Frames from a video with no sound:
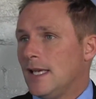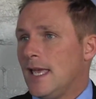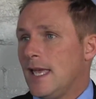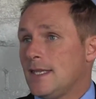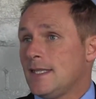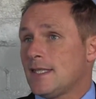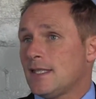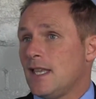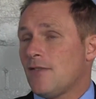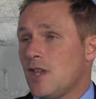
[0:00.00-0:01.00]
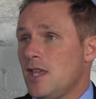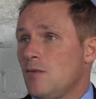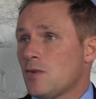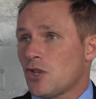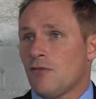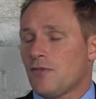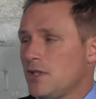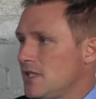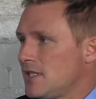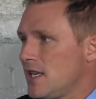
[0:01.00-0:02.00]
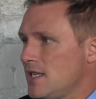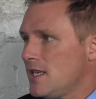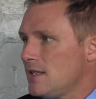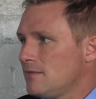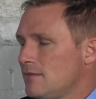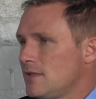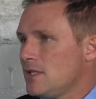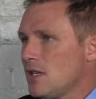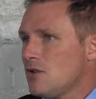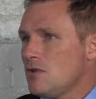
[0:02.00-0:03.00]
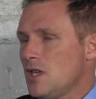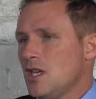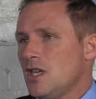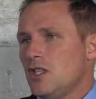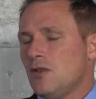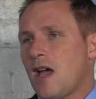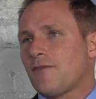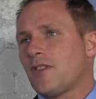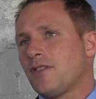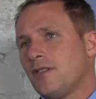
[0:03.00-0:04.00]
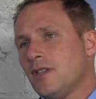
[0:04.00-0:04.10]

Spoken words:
And if he was confident to take it, you know, you have the,